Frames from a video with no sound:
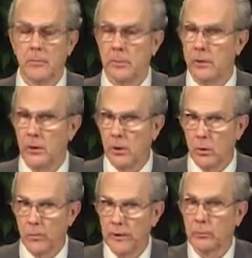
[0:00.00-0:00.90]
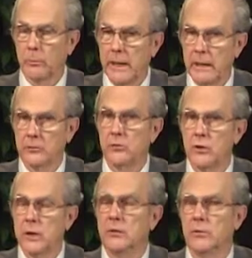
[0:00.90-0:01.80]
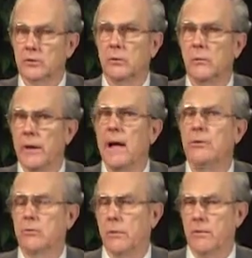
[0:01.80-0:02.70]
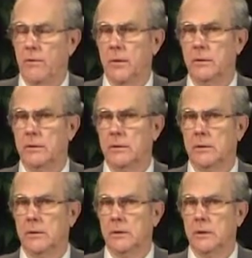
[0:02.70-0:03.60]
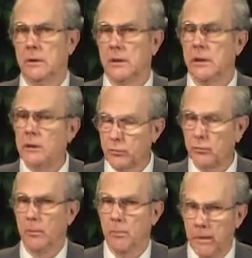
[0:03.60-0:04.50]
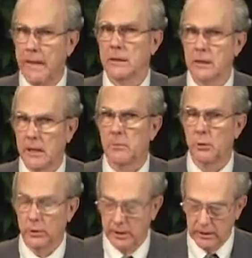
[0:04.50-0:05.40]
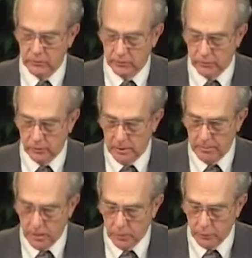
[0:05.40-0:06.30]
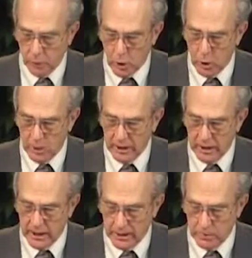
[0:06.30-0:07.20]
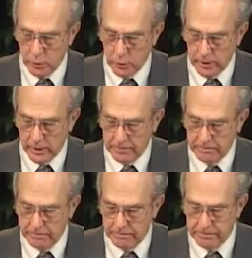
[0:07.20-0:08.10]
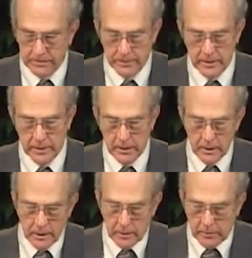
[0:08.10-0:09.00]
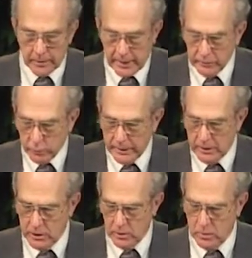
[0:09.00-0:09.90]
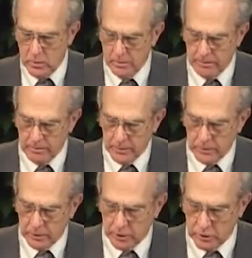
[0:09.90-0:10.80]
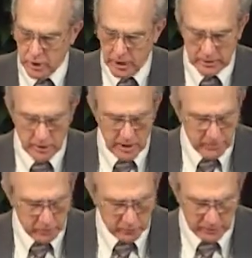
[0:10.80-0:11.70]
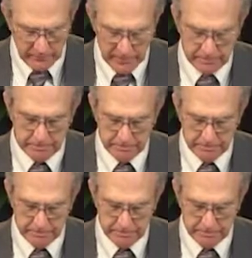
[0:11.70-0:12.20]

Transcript: But no, this man's Jesus of Nazareth. He's from that neighborhood. He's from the wrong neighborhood. But as we go to John chapter 7,